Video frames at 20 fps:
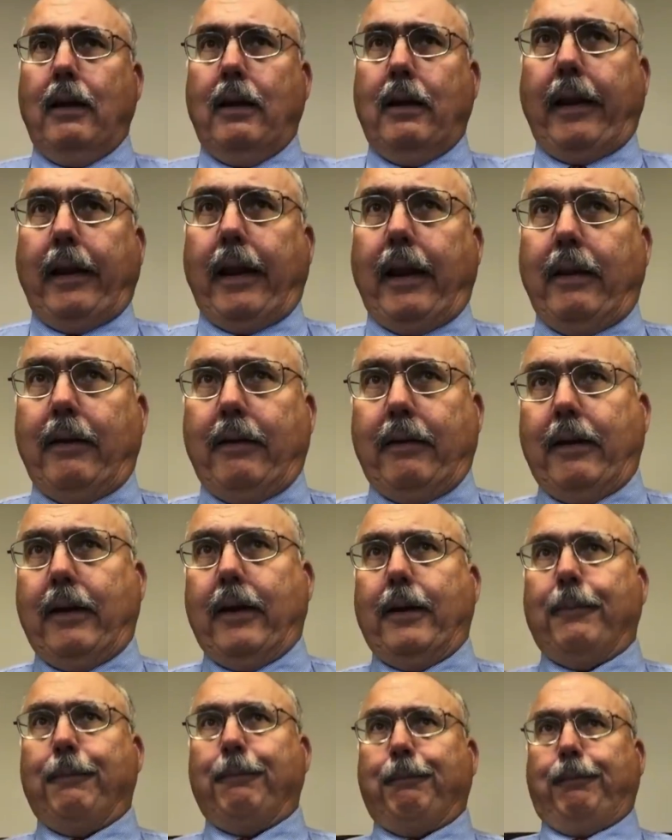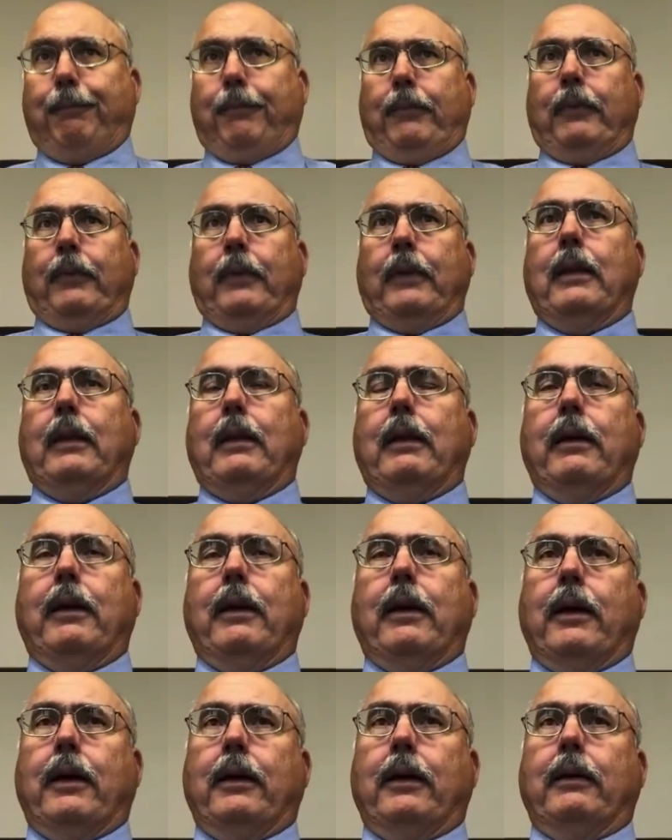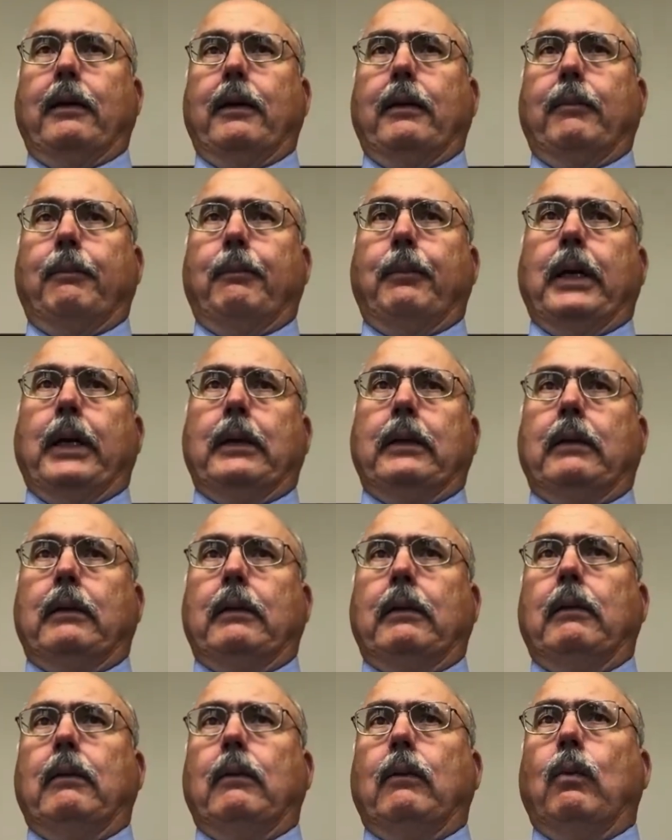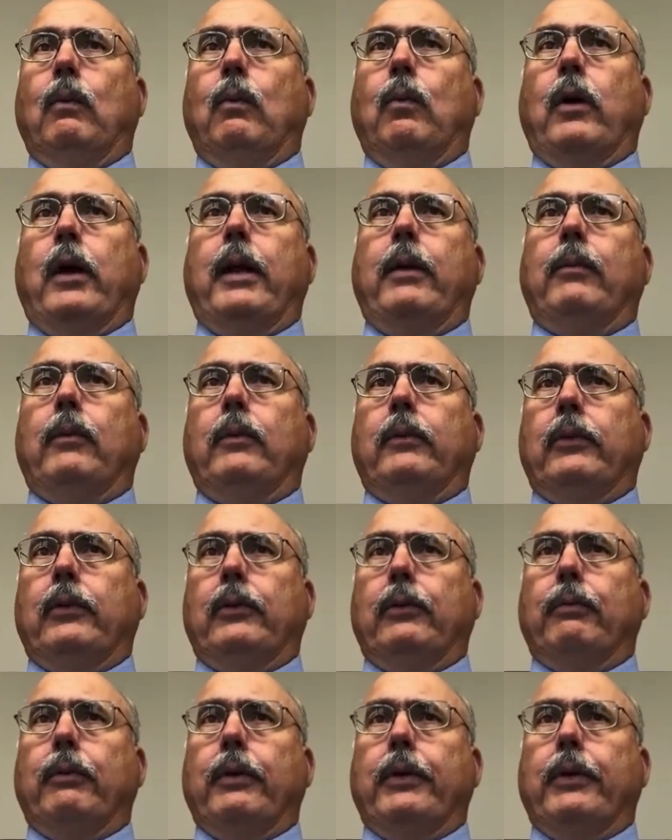And uh, uh, but we're able to.